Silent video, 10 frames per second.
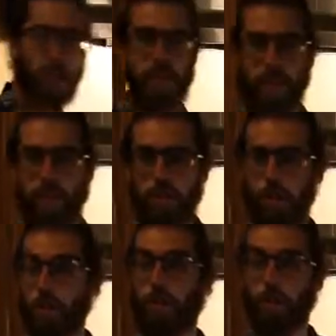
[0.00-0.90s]
oven
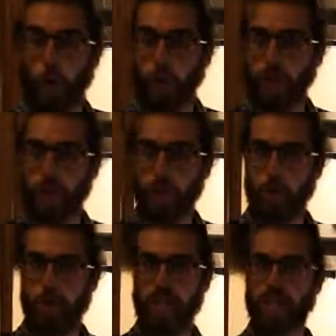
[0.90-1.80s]
to 400
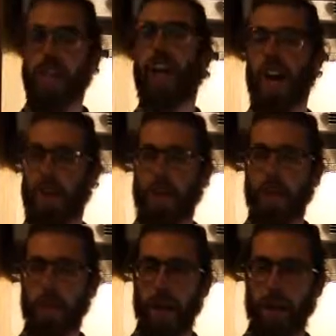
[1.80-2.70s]
degrees and let
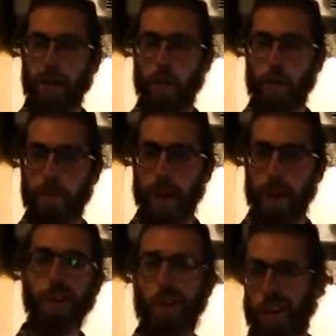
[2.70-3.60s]
it bake for
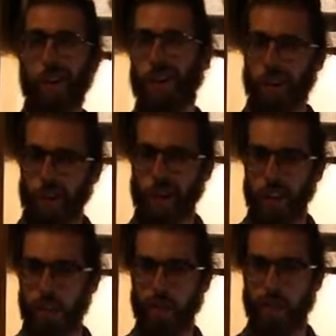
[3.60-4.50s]
about 30
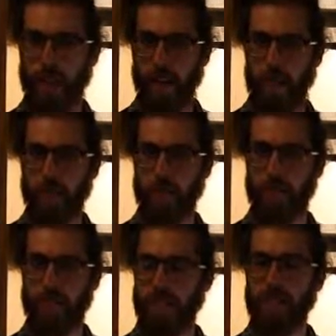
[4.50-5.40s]
to 35 minutes or
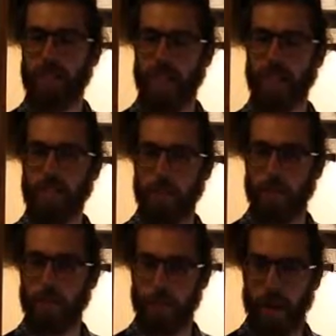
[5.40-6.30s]
until it's a nice
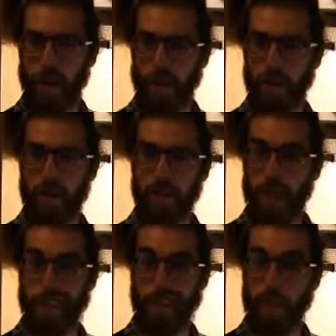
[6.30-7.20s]
golden brown.
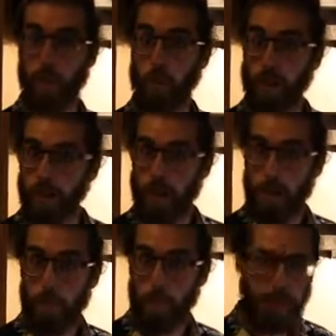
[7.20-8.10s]
At that point, pull it